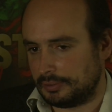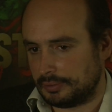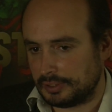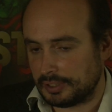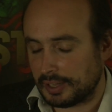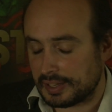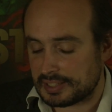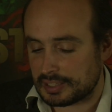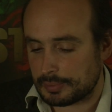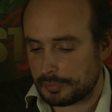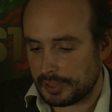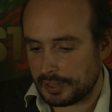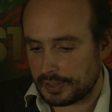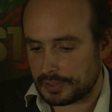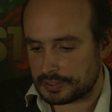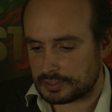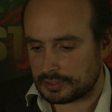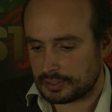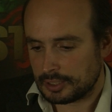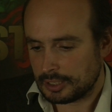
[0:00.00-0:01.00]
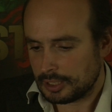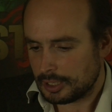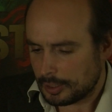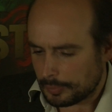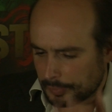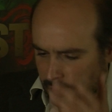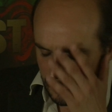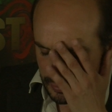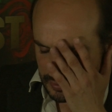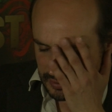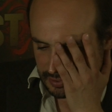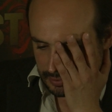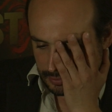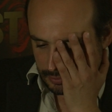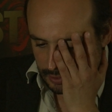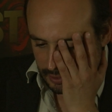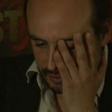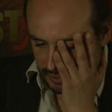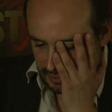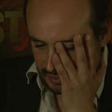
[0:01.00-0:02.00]
90 minutes. But
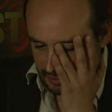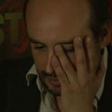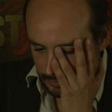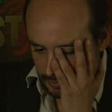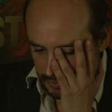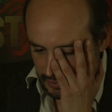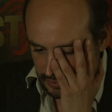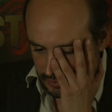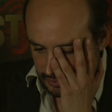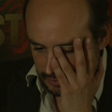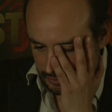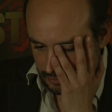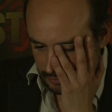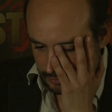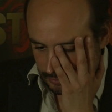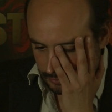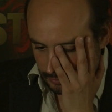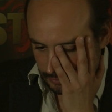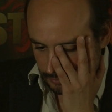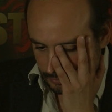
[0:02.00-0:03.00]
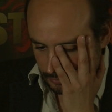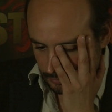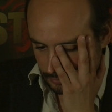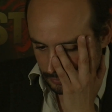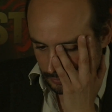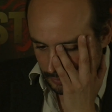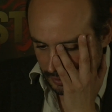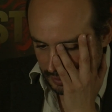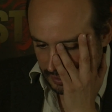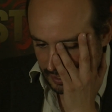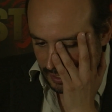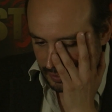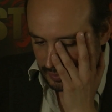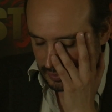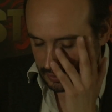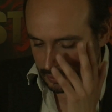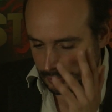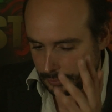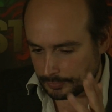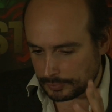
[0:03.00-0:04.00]
also, I guess it was, again,
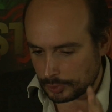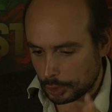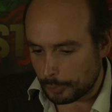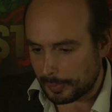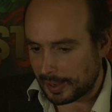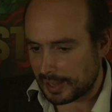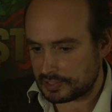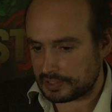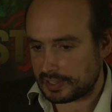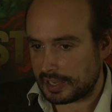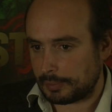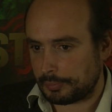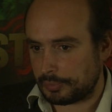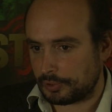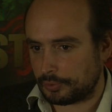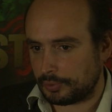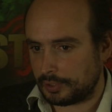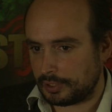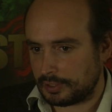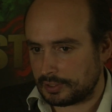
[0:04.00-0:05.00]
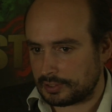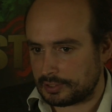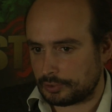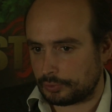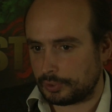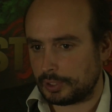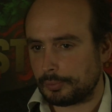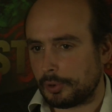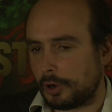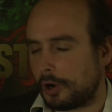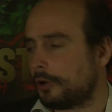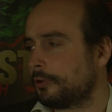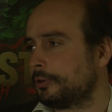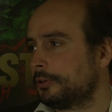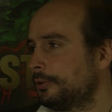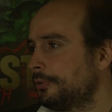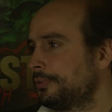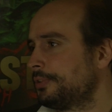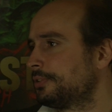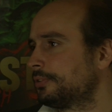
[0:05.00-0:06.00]
this kind of no man's land between extreme
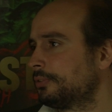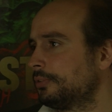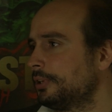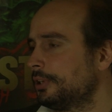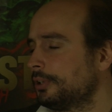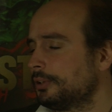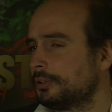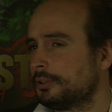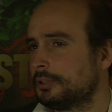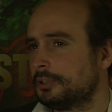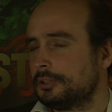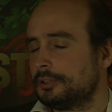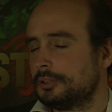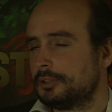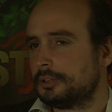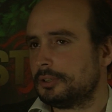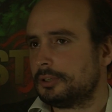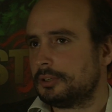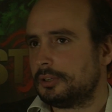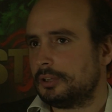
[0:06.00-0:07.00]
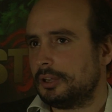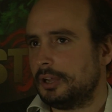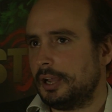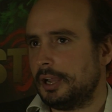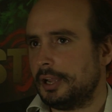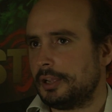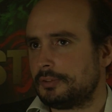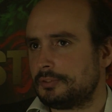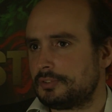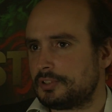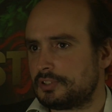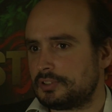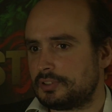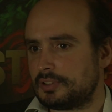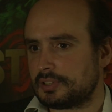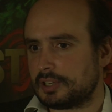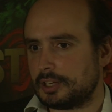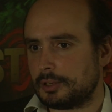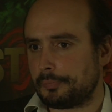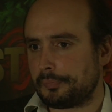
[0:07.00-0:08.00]
horror on the screen and just
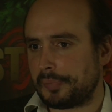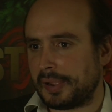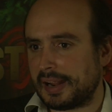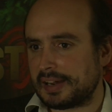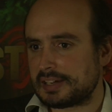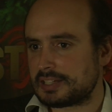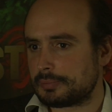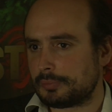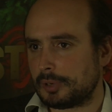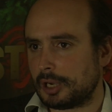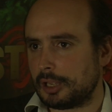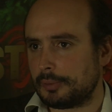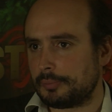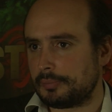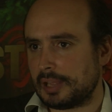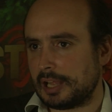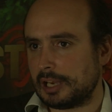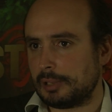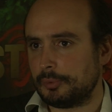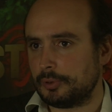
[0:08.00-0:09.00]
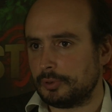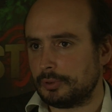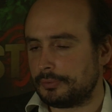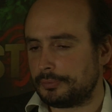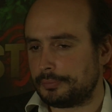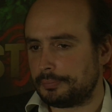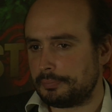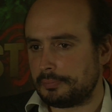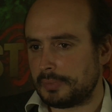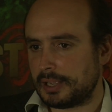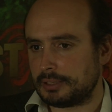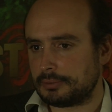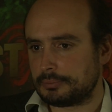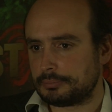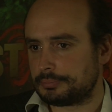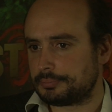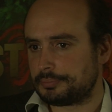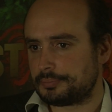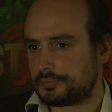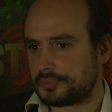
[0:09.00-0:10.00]
this kind of pantomime element of
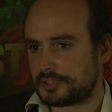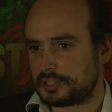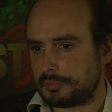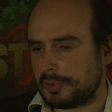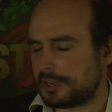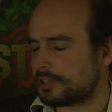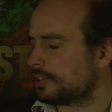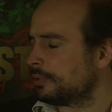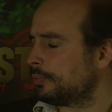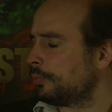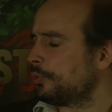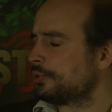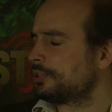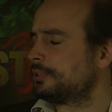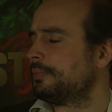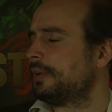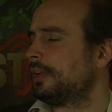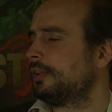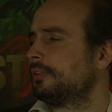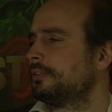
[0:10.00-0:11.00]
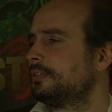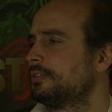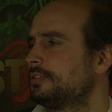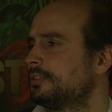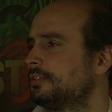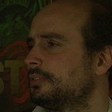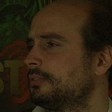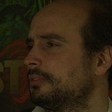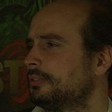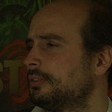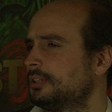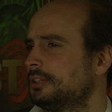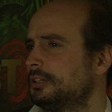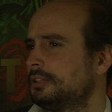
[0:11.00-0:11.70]
men smashing watermelons, and